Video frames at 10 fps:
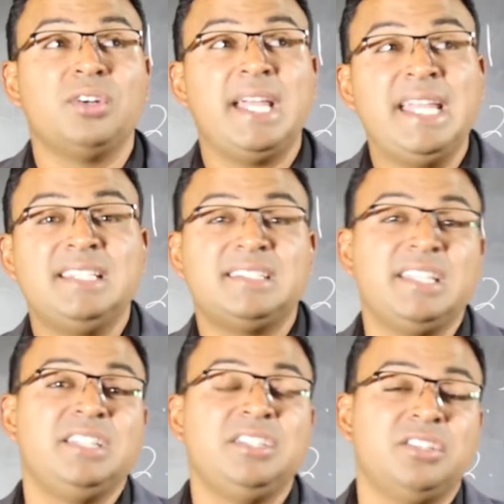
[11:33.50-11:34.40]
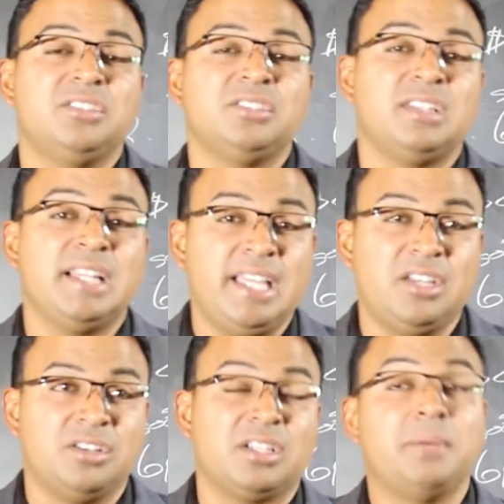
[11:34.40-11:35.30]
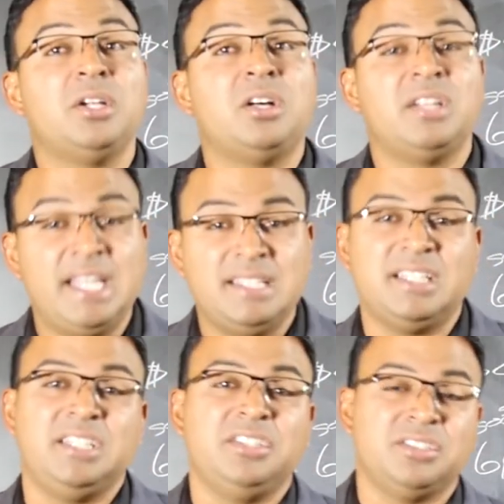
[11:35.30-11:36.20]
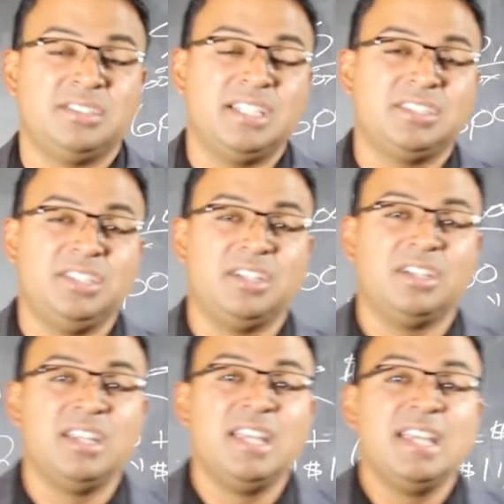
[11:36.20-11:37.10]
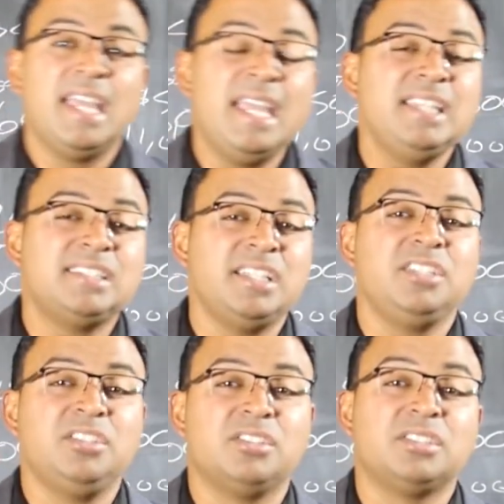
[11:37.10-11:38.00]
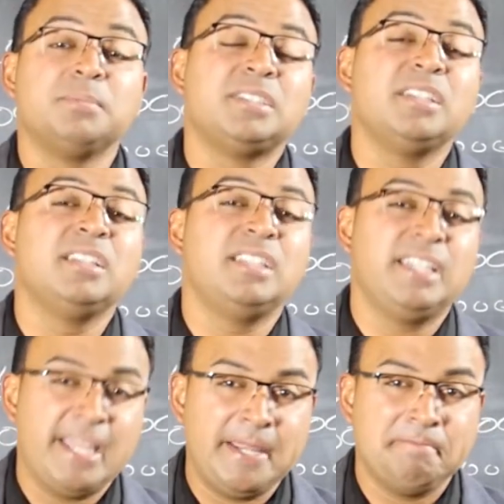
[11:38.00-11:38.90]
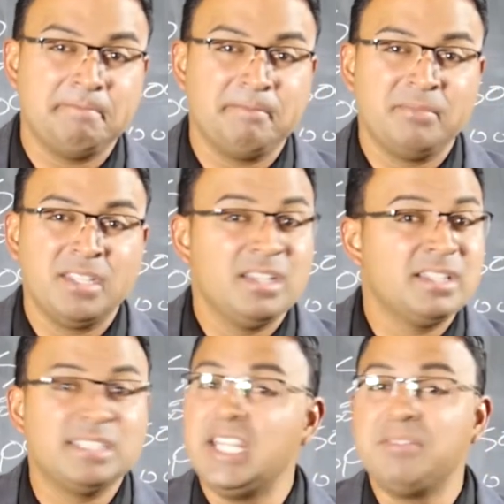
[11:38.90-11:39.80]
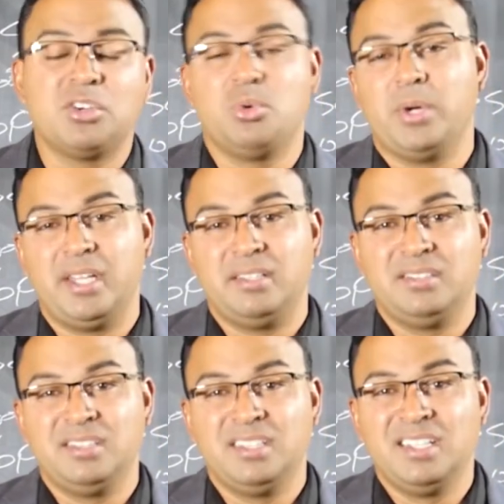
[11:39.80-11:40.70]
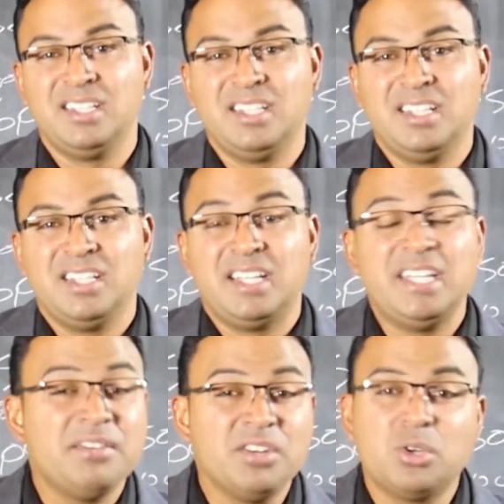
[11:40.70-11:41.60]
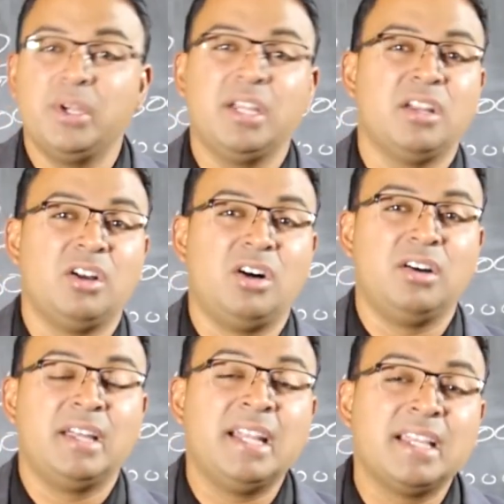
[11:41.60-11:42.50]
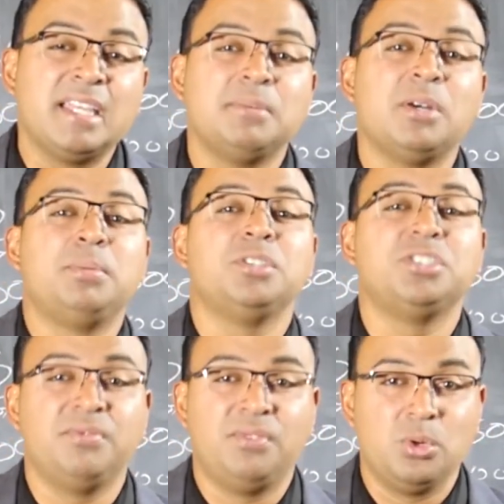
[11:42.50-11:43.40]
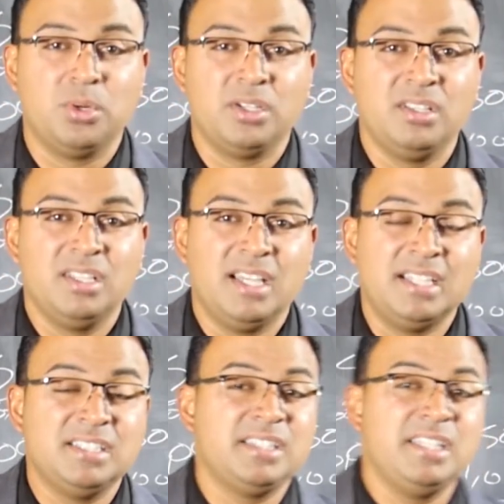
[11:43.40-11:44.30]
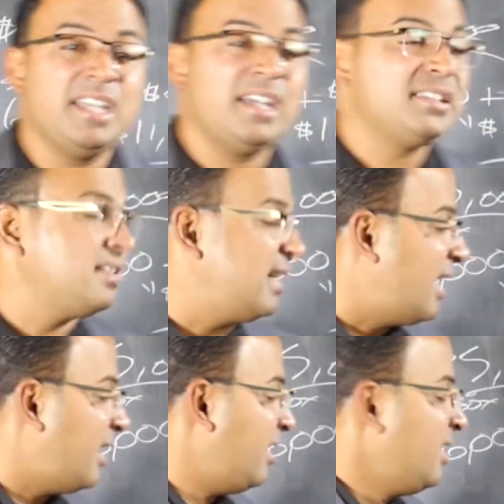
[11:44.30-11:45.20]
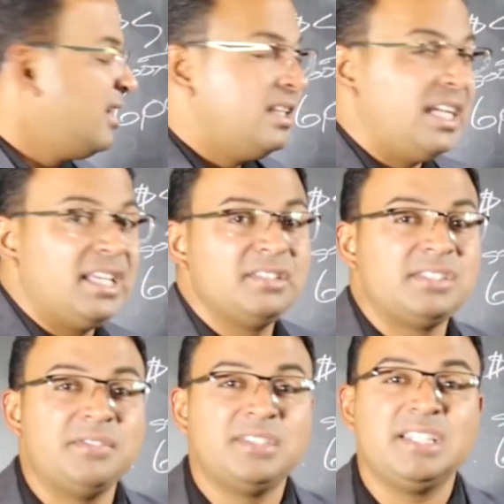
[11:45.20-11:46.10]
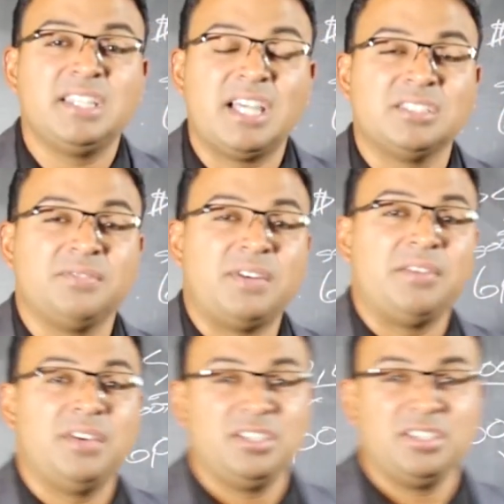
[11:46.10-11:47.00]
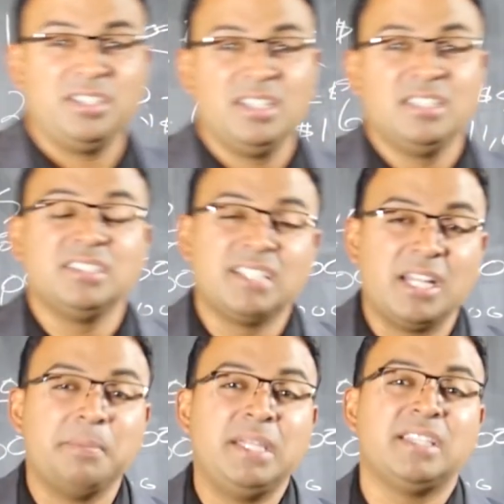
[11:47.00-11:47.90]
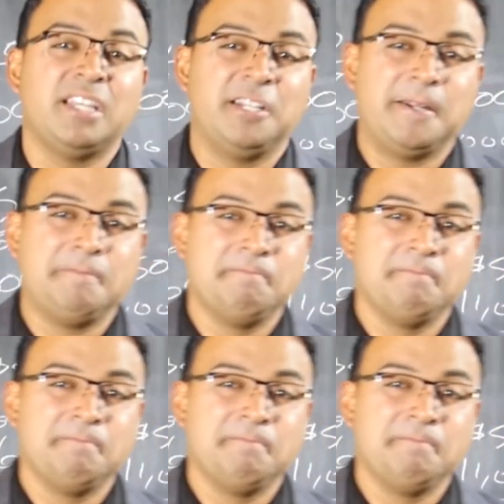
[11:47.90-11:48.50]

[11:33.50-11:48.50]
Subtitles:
18 years later, coming on 18 years next year, 18 years, I'm still in the game. Because I never quit. Never quit at all, and I kept on pushing forward. I just said, yes, I got it. Negative 17,500. Just got to make that up.